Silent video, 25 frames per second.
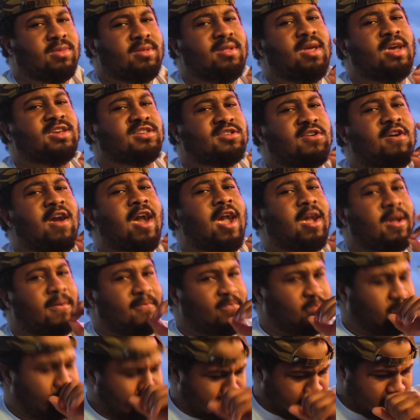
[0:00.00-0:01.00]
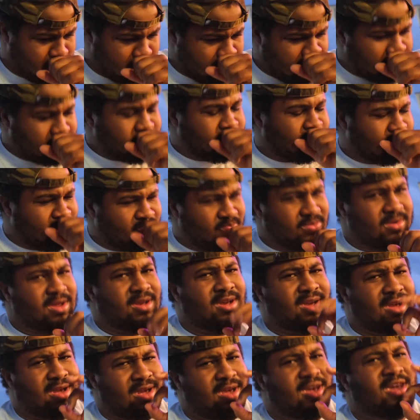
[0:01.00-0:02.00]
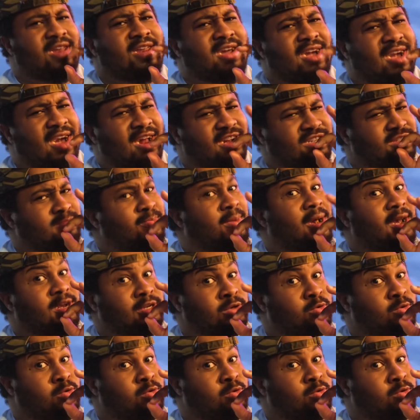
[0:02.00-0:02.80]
That's crack. It got a spice.